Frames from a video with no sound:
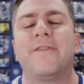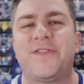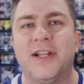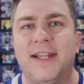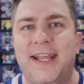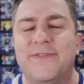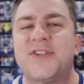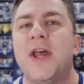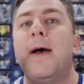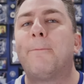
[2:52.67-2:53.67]
of the
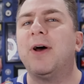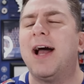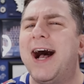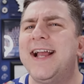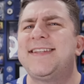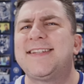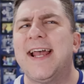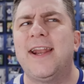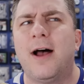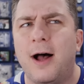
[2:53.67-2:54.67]
Leafs. But I
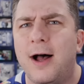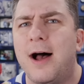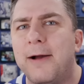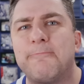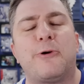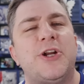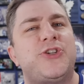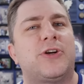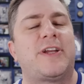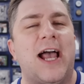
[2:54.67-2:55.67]
said, uh, I'm pretty
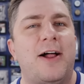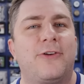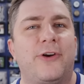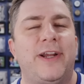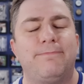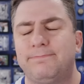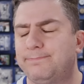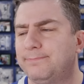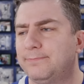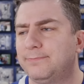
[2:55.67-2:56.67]
sure Calgary.
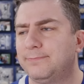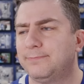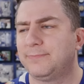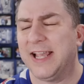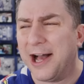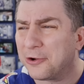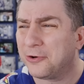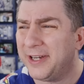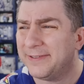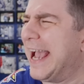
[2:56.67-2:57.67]

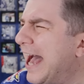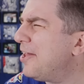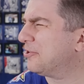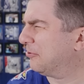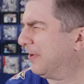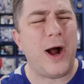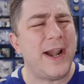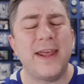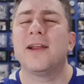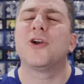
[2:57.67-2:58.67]
Calgary? Calgary.
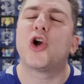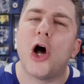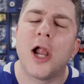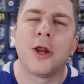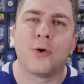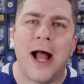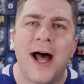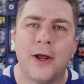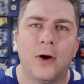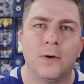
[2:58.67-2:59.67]
What?
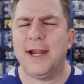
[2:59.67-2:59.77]
Colorado.